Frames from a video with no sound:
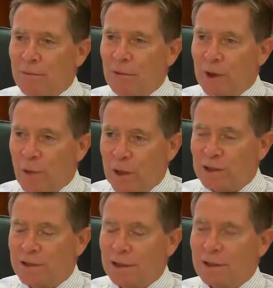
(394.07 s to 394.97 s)

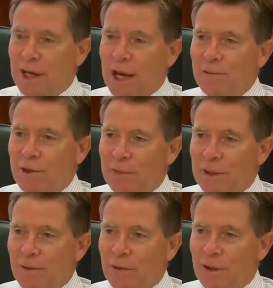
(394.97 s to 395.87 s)
requests that came to
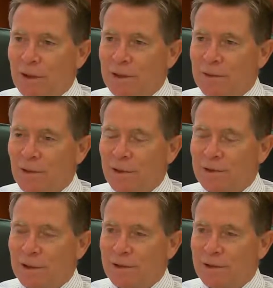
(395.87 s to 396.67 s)
me whilst